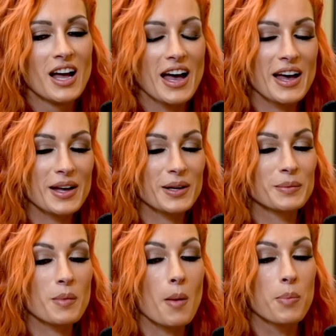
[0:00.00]

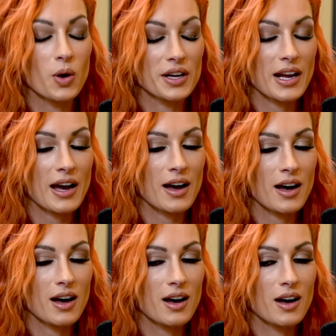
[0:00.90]
Um, but
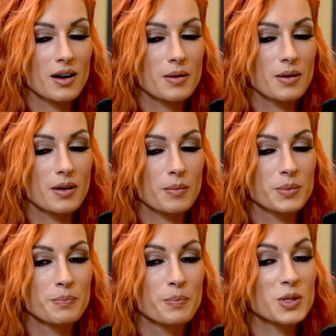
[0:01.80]
uh,
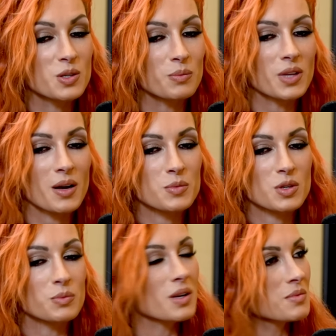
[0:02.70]
but sometimes
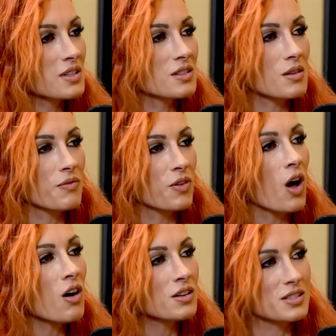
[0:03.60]
sometimes it's the
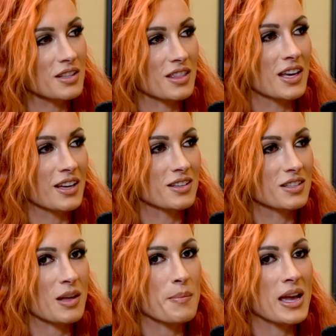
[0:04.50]
flaws in things
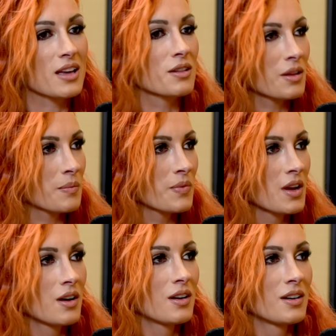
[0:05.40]
that make them
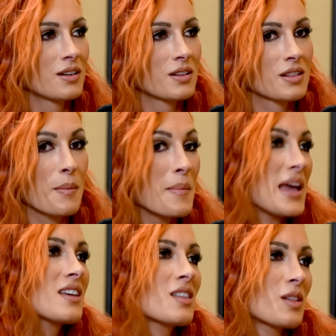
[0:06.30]
that
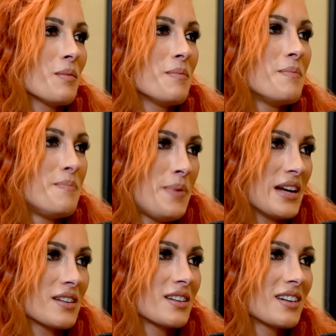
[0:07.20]
make them
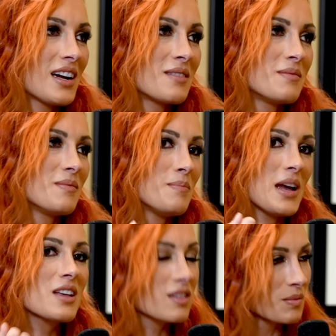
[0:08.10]
better and
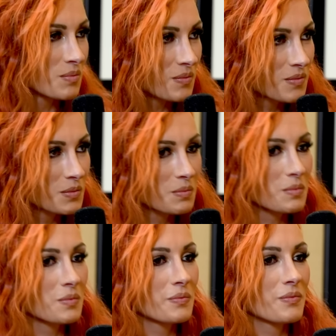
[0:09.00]
make them
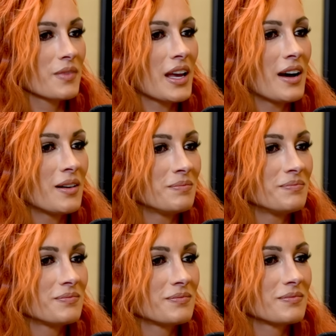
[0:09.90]
um,